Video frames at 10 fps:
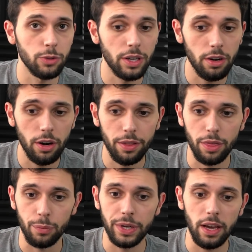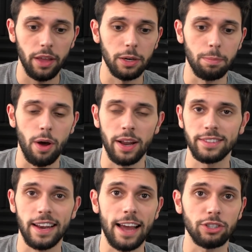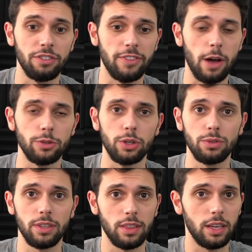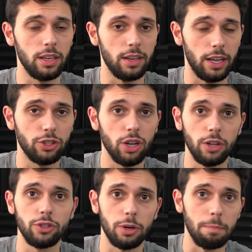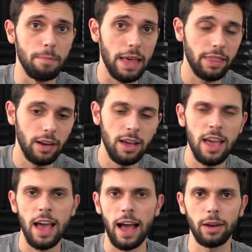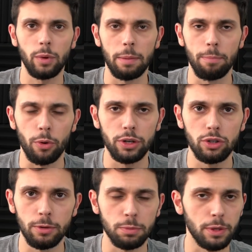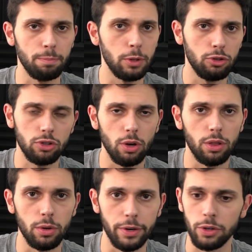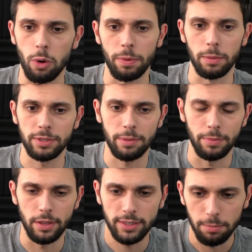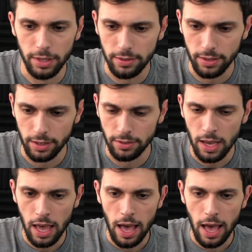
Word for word: And so here are three other products that I actually found using the niche hunter method. I don't want to bore you too much, but you just go through it, you open up some some listings.